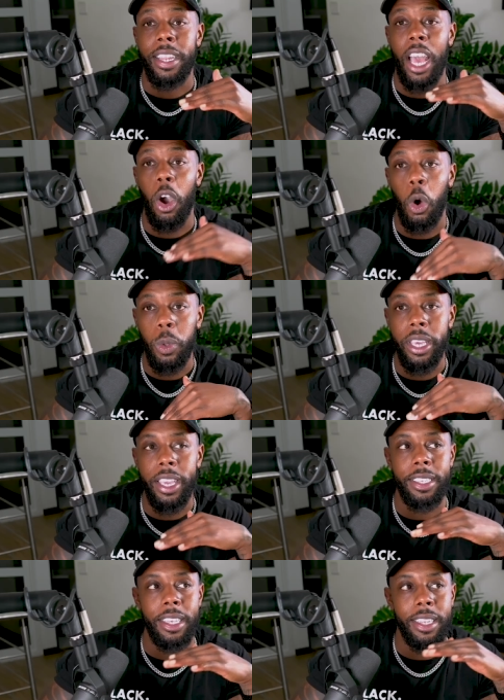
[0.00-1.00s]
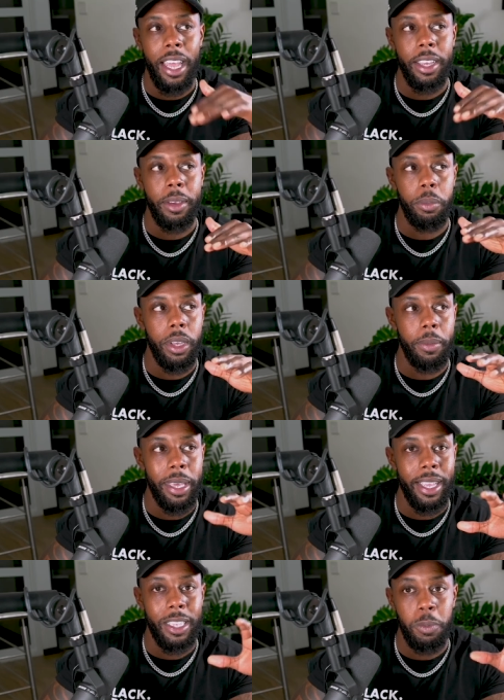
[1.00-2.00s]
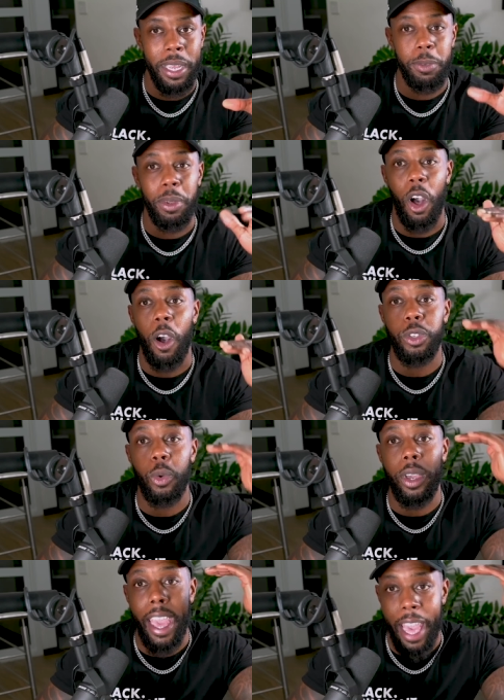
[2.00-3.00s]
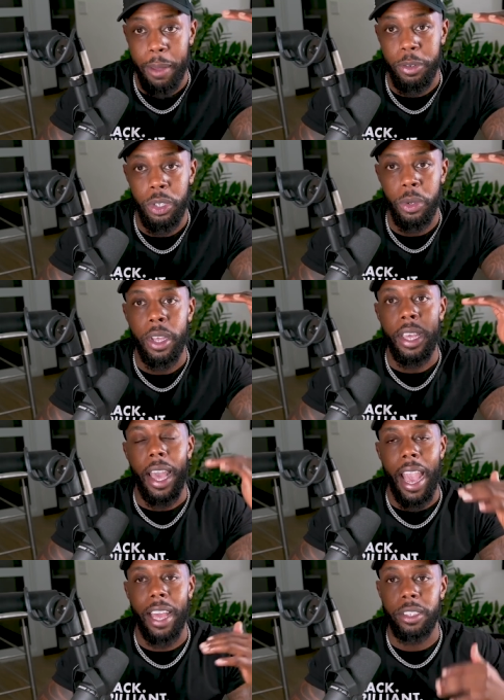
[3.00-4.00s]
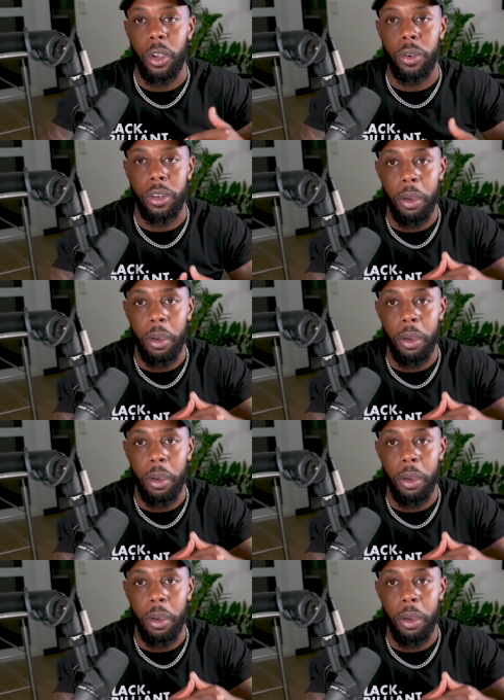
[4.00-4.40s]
Not only is it not a big expense, but it also caps you at a certain